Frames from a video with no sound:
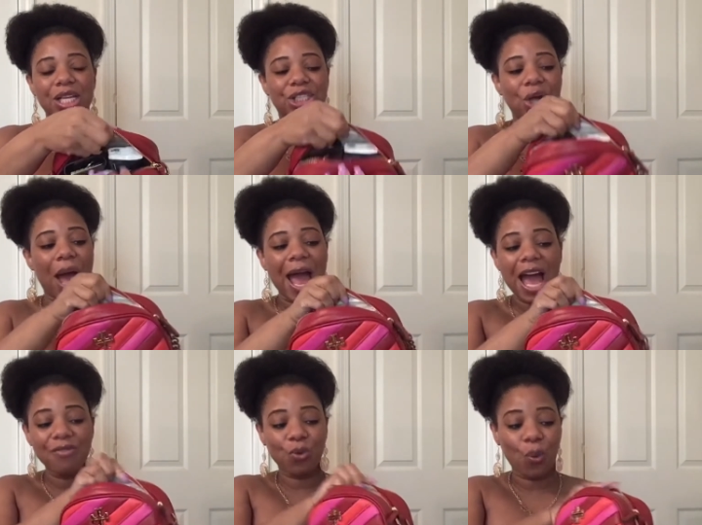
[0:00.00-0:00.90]
So I
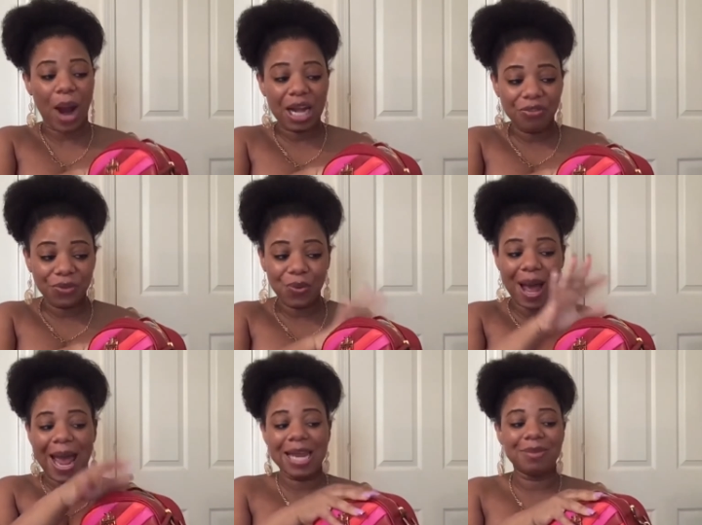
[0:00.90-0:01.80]
have quite a few
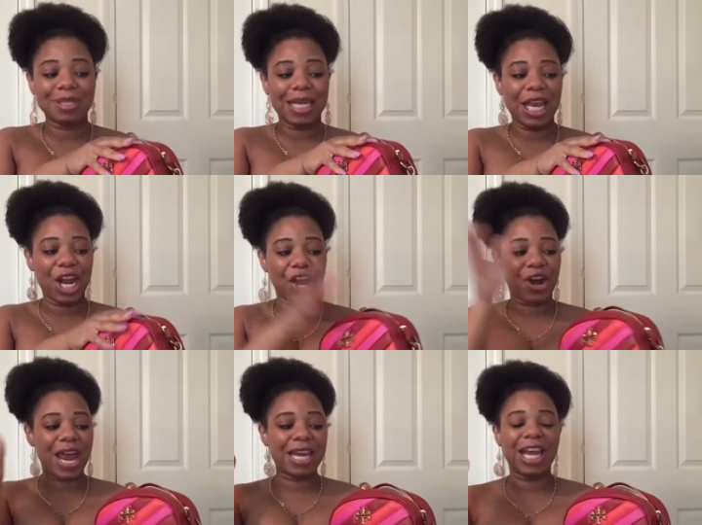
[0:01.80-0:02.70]
items in here.
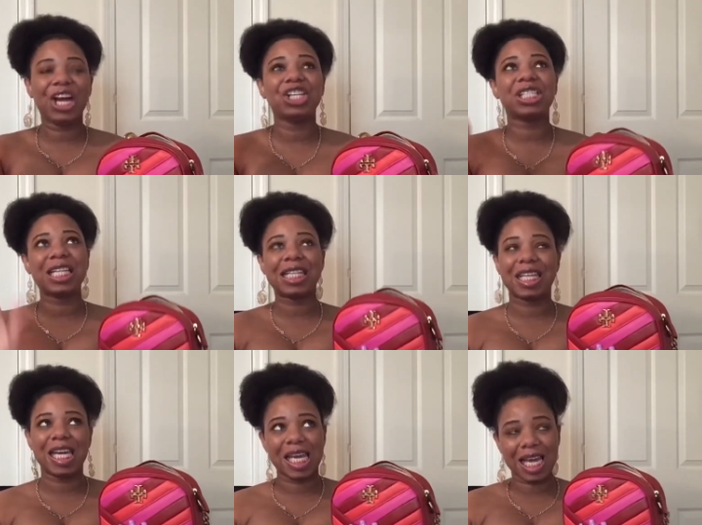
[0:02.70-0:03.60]
And here's the
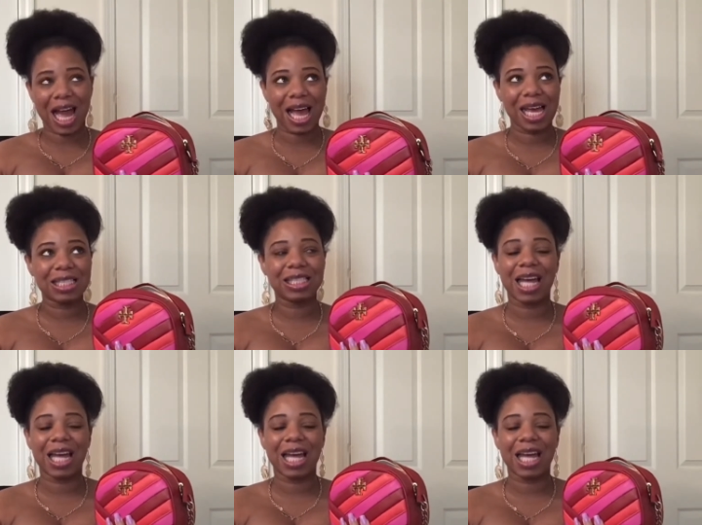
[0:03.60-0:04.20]
thing, guys.